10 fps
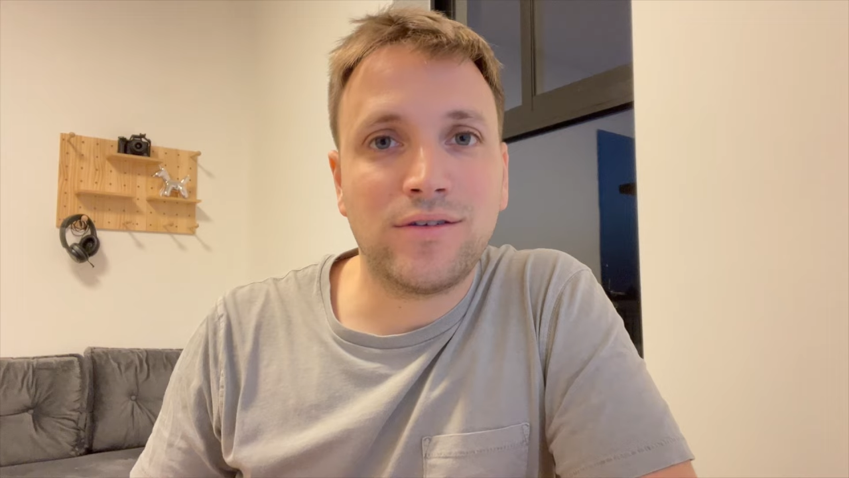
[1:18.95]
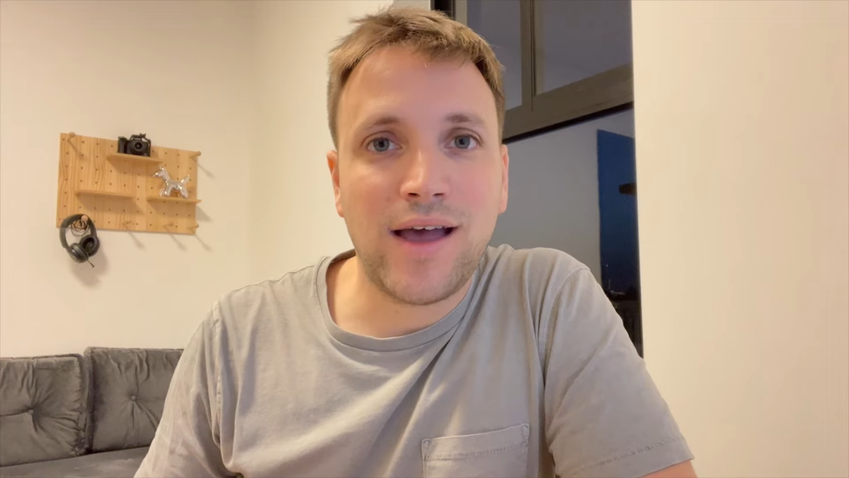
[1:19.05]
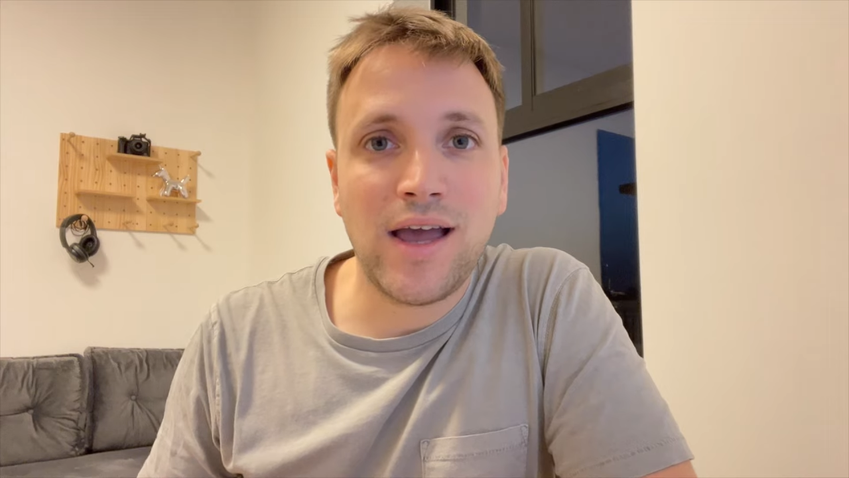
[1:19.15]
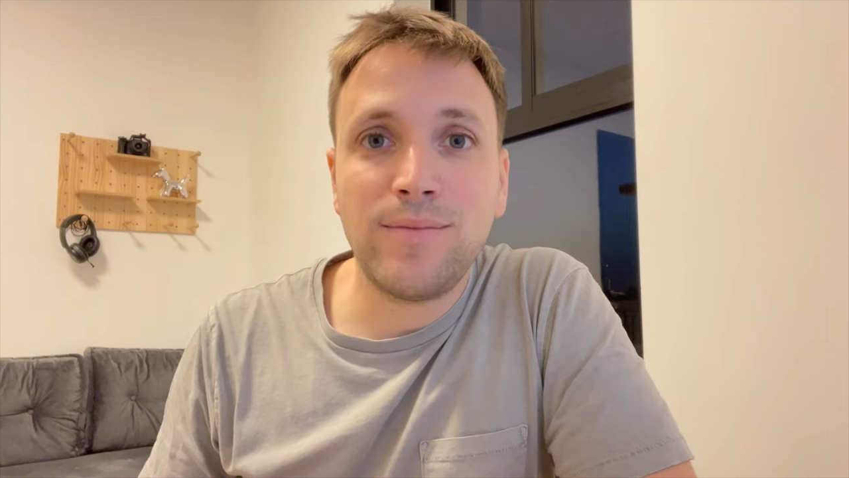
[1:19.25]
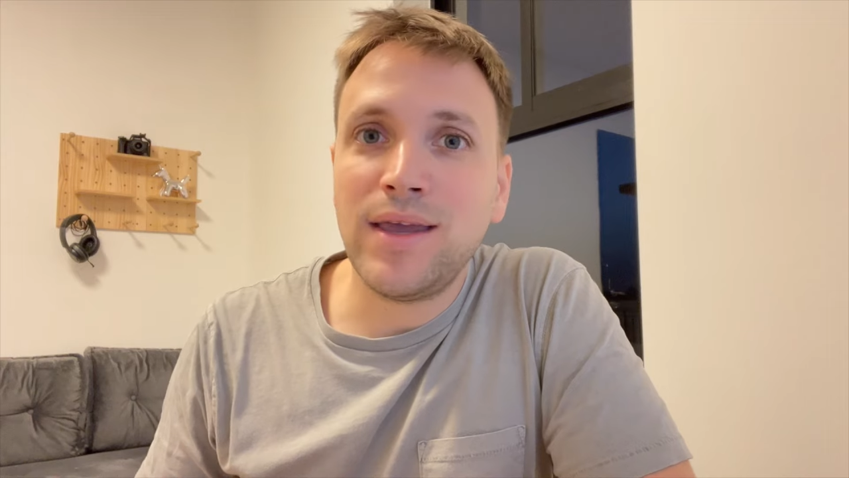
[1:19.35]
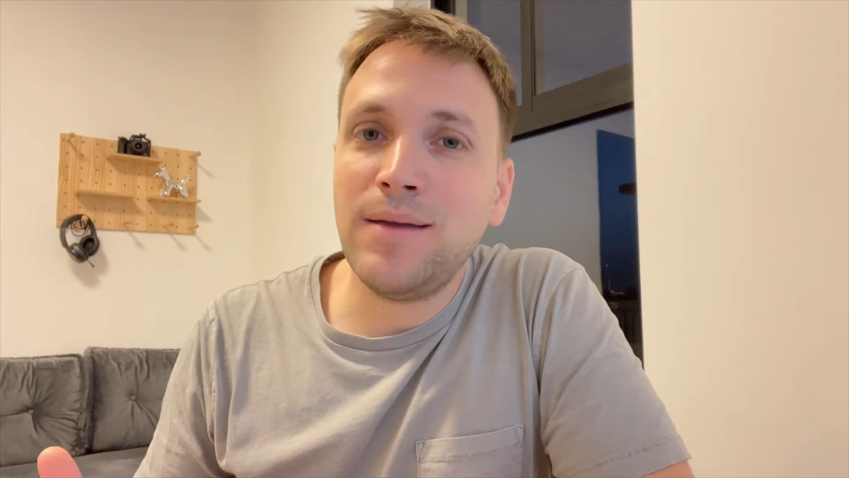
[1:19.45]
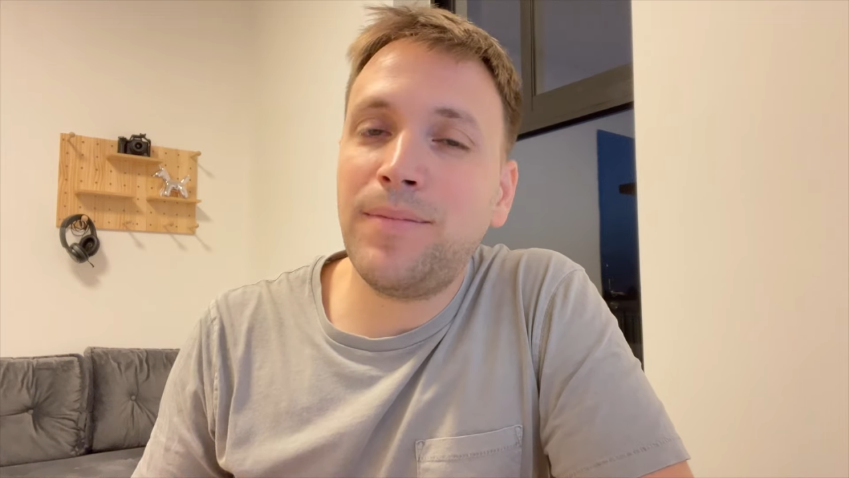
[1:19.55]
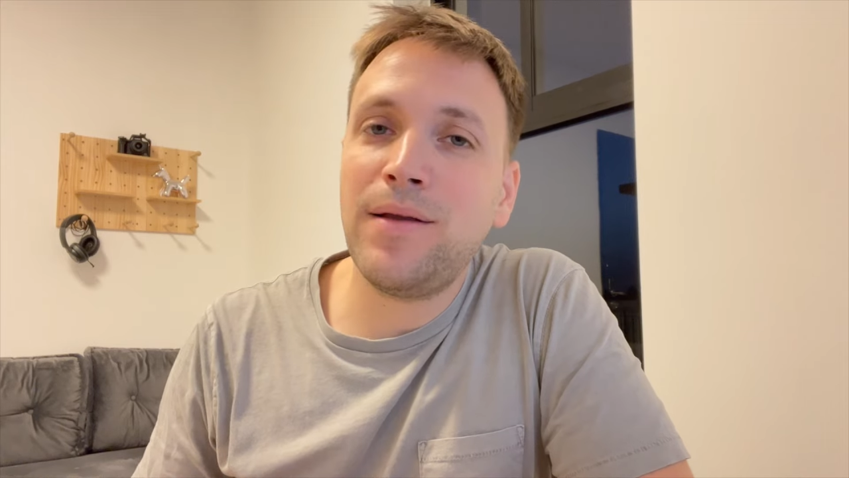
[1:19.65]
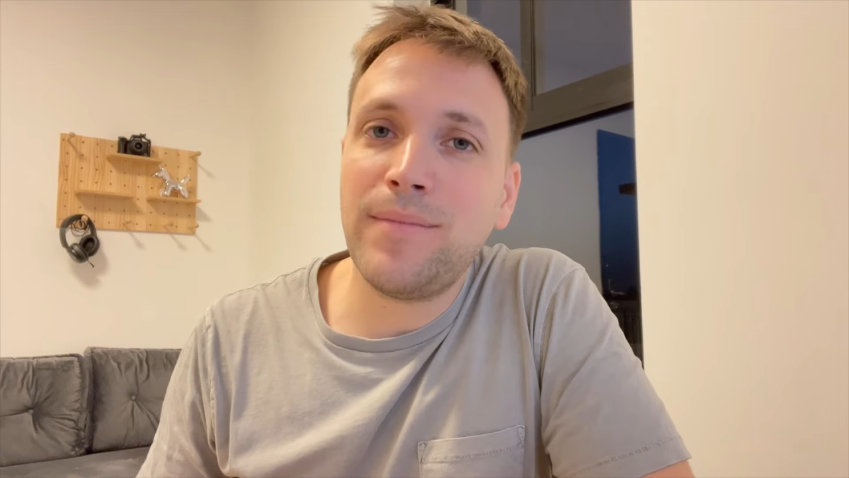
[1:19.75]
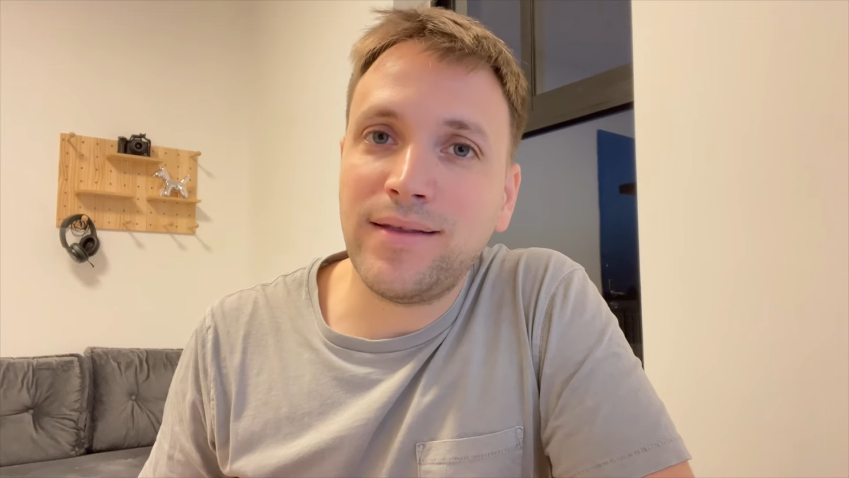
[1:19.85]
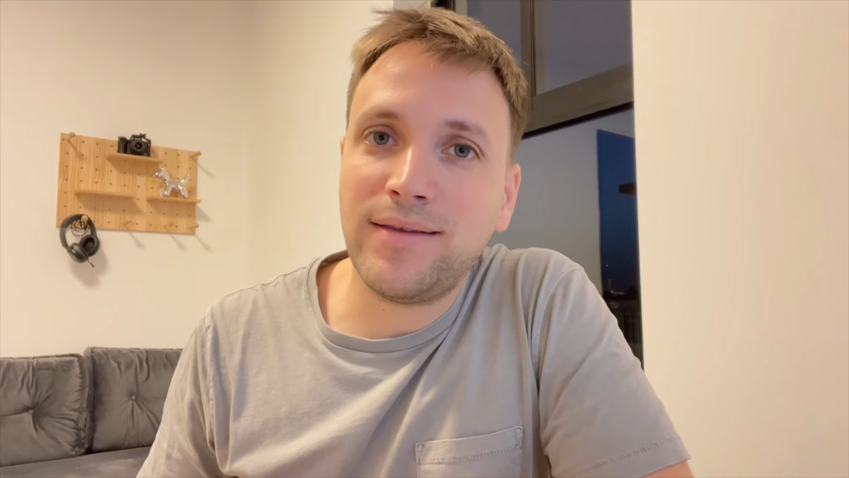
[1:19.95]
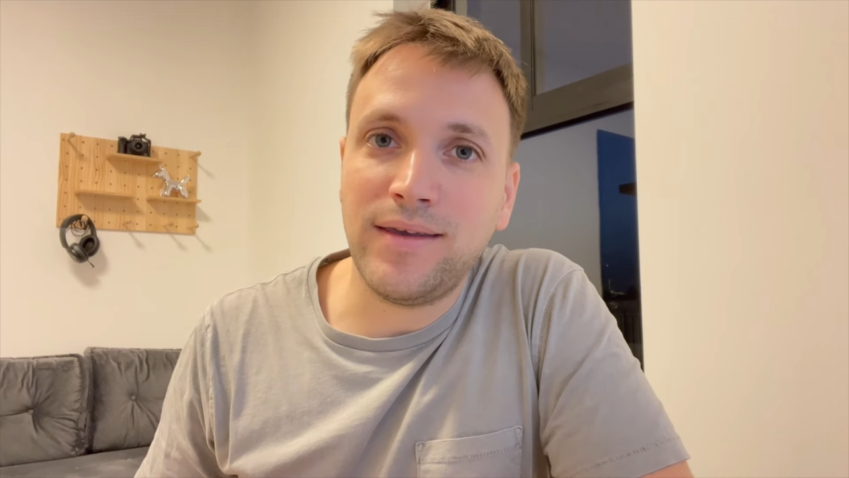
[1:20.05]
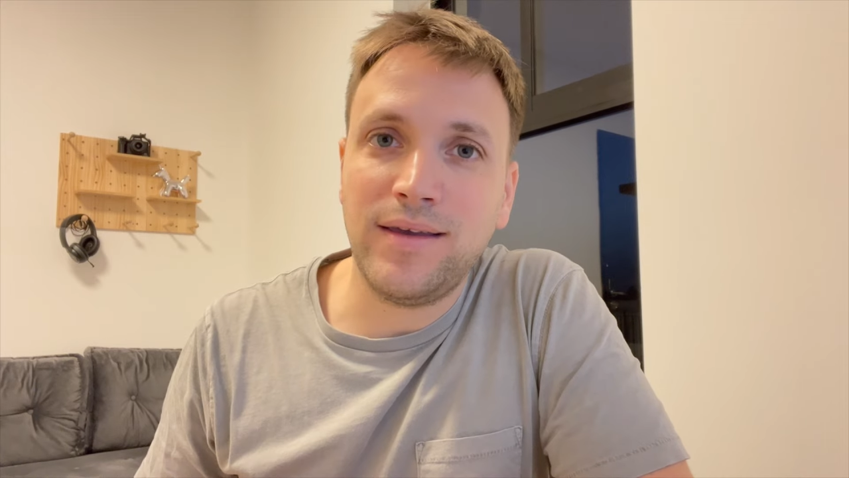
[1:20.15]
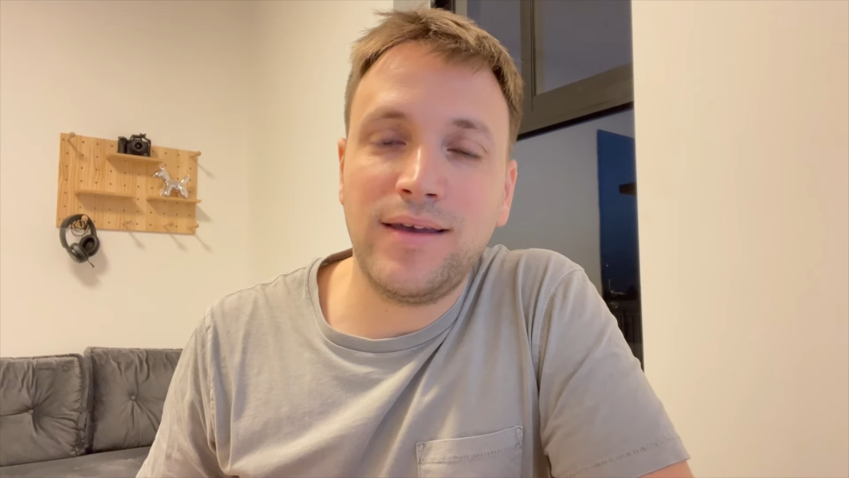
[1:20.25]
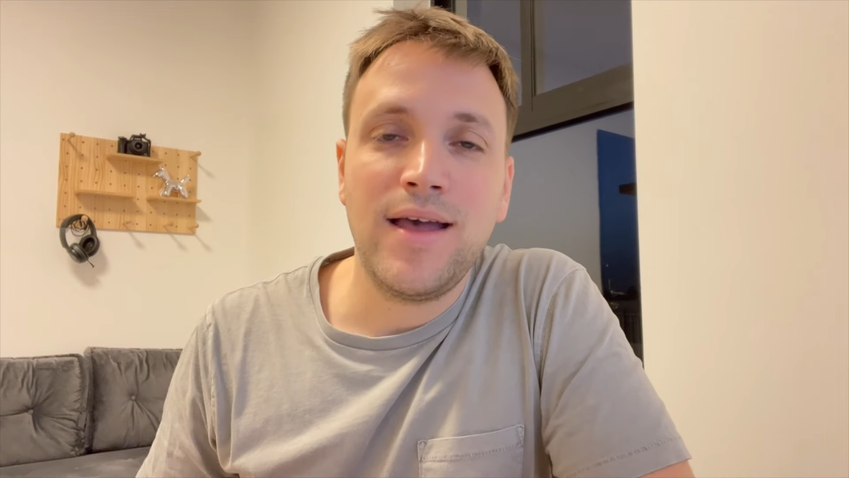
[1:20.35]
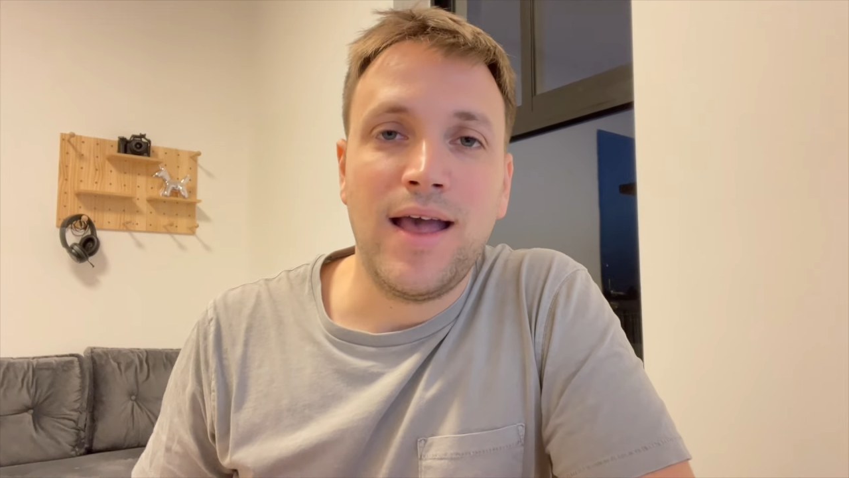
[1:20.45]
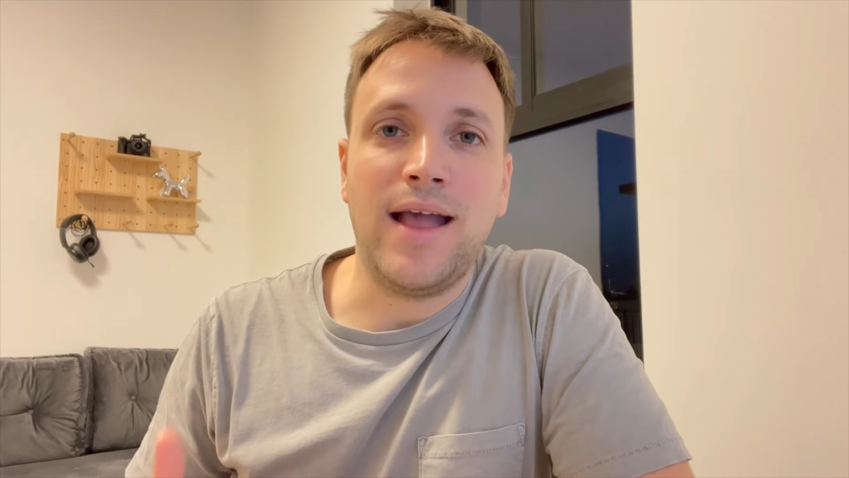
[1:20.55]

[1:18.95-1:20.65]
time implementing